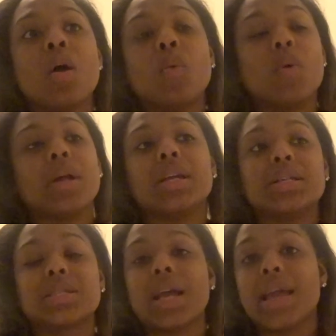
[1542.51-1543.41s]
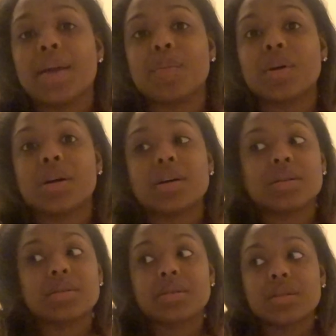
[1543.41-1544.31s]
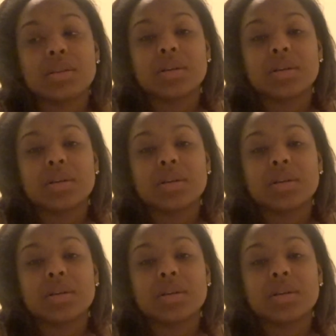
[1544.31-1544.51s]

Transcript: what he's saying, because